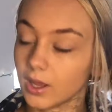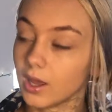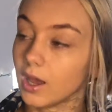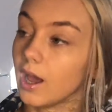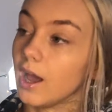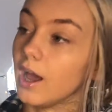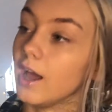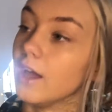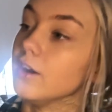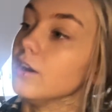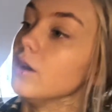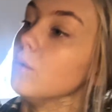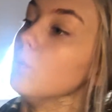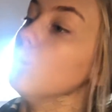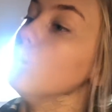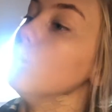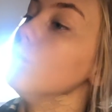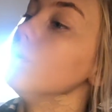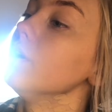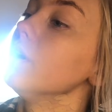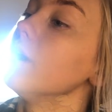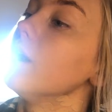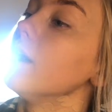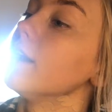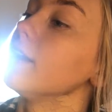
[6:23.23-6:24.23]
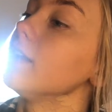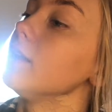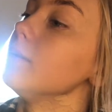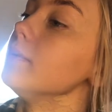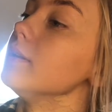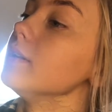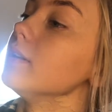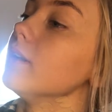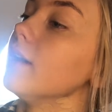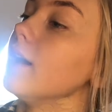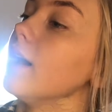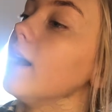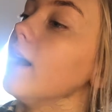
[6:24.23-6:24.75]
And one argument
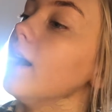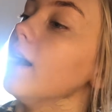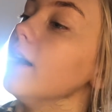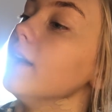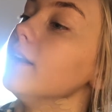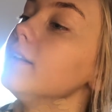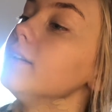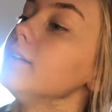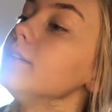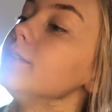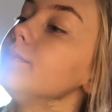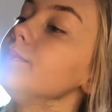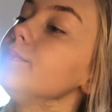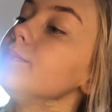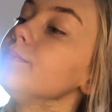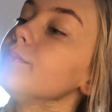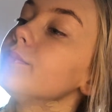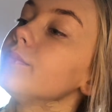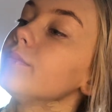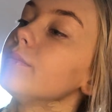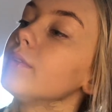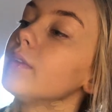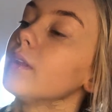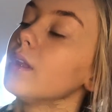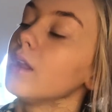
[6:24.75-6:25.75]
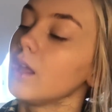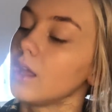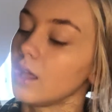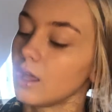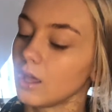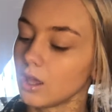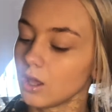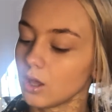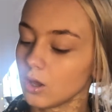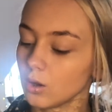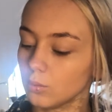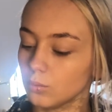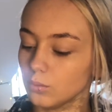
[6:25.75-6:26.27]
I had
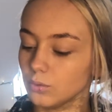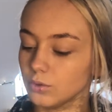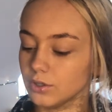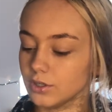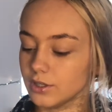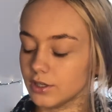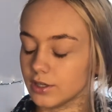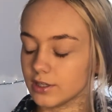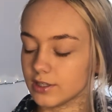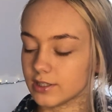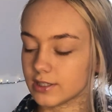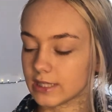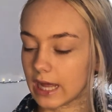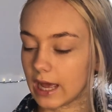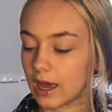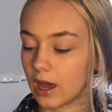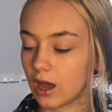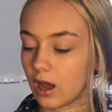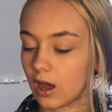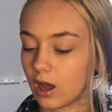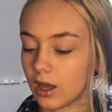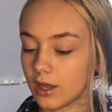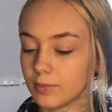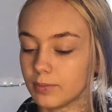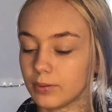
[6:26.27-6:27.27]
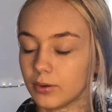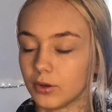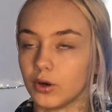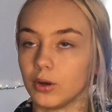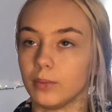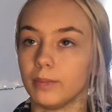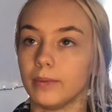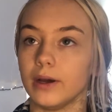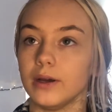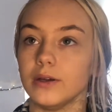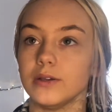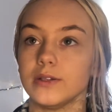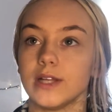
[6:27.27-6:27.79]
was that I put up,
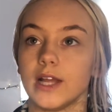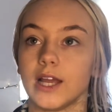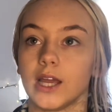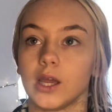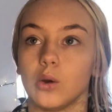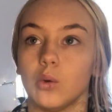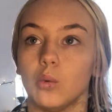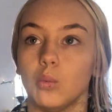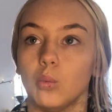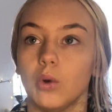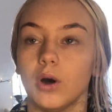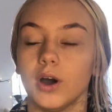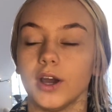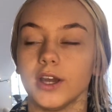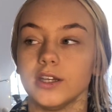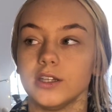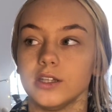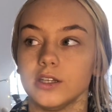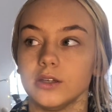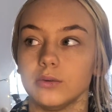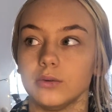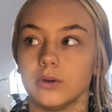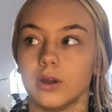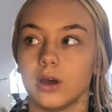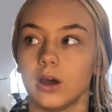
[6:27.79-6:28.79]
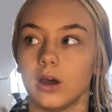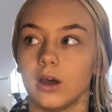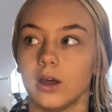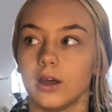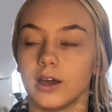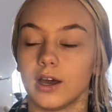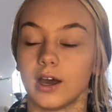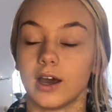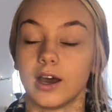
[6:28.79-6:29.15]
I was like, why do you not?